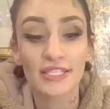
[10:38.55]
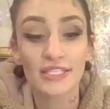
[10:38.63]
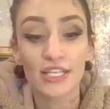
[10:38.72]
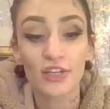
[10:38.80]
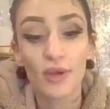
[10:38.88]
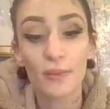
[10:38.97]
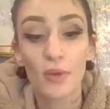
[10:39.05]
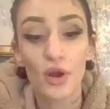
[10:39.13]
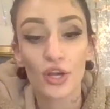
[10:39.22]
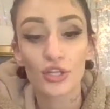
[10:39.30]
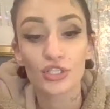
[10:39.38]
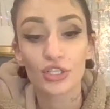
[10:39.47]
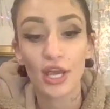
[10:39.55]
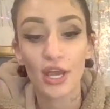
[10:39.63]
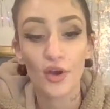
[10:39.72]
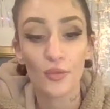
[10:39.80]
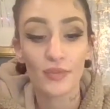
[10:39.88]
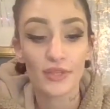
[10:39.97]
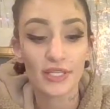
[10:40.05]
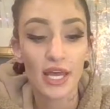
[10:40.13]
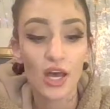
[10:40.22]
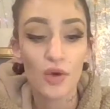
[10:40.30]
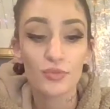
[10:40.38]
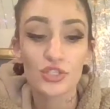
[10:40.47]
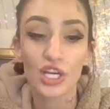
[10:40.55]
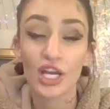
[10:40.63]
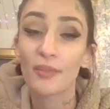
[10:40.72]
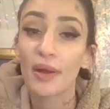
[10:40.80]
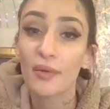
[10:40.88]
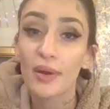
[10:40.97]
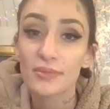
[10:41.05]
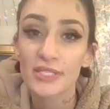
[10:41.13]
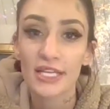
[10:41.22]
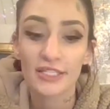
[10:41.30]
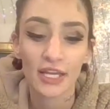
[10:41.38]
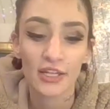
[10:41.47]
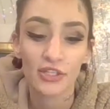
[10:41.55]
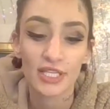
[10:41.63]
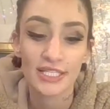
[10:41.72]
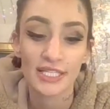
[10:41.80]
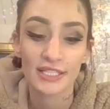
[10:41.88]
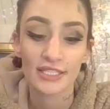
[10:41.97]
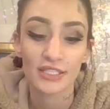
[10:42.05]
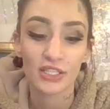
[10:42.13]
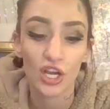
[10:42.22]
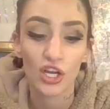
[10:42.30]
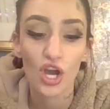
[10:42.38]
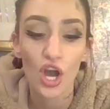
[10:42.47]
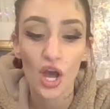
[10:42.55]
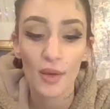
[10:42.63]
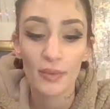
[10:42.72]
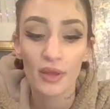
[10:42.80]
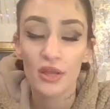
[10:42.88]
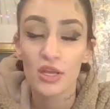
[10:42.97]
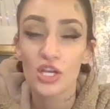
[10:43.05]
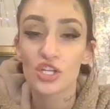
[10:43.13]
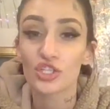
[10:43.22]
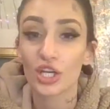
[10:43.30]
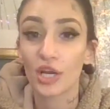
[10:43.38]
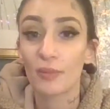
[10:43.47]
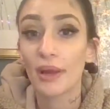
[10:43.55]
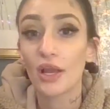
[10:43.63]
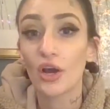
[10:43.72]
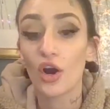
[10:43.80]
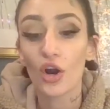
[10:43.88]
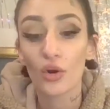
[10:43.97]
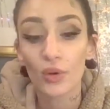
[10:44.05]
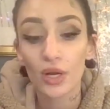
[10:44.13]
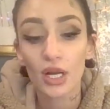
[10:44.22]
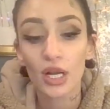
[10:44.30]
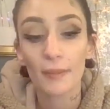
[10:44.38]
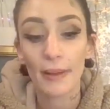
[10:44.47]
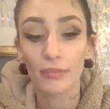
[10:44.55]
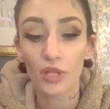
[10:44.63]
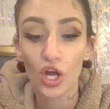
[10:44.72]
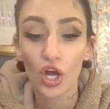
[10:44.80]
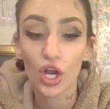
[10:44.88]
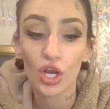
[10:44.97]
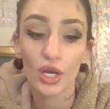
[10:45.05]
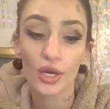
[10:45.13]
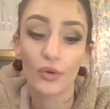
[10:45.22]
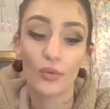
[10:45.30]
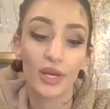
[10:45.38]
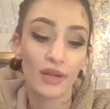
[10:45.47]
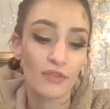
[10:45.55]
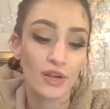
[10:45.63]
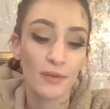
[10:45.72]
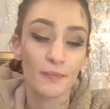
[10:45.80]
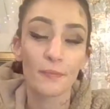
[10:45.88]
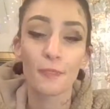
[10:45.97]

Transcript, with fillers: See you in March. I hope this helped. Check out my website, tylordesantis.com. Check out my artwork, my blog, whatever.